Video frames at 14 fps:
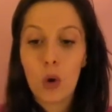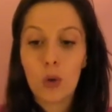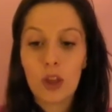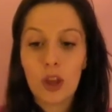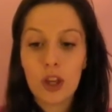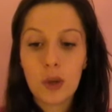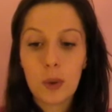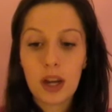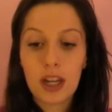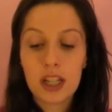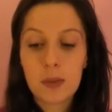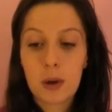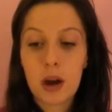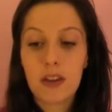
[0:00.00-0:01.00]
Although you
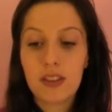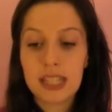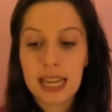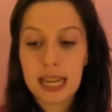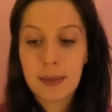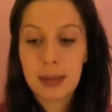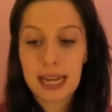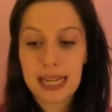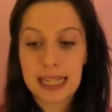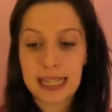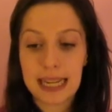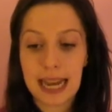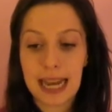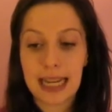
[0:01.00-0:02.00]
work as part of a team at
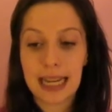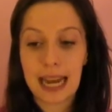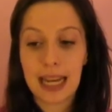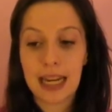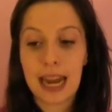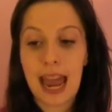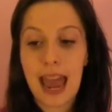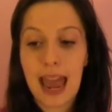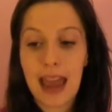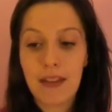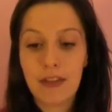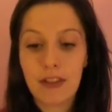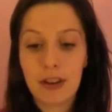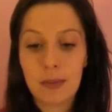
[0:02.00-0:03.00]
Eden Can,
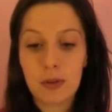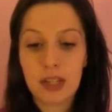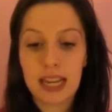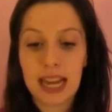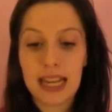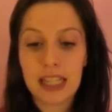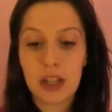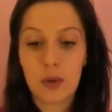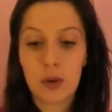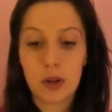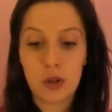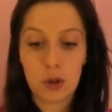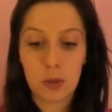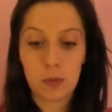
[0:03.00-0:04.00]
everybody has their
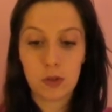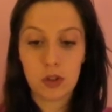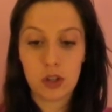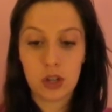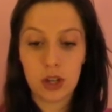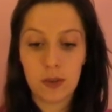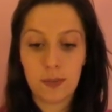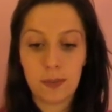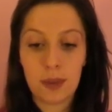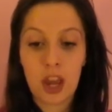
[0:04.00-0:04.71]
own jobs to do.